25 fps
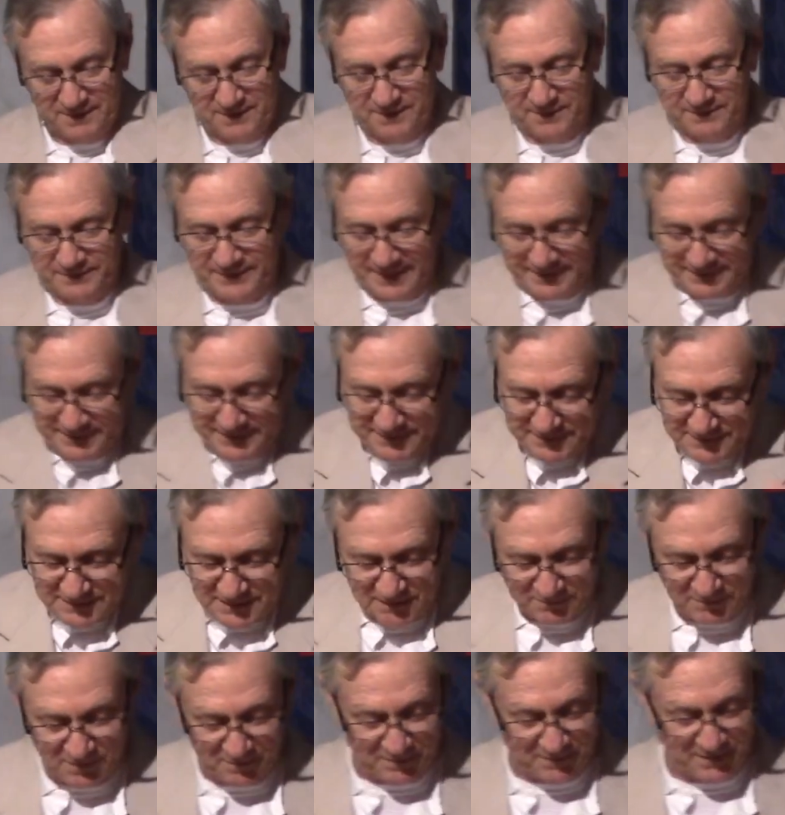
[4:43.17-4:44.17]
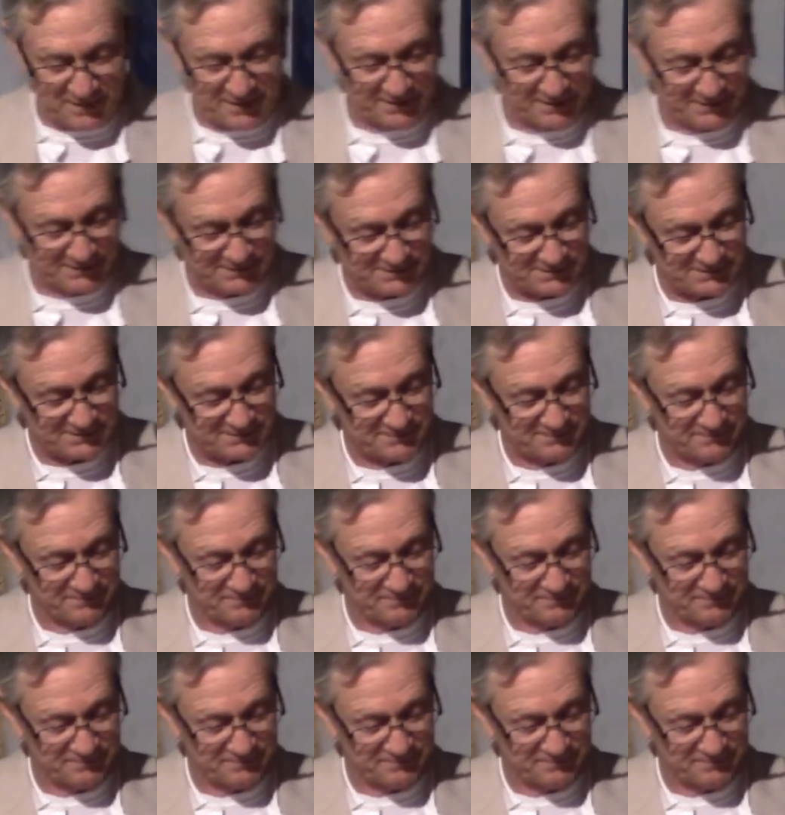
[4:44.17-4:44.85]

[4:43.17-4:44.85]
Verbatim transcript: that can come upon us.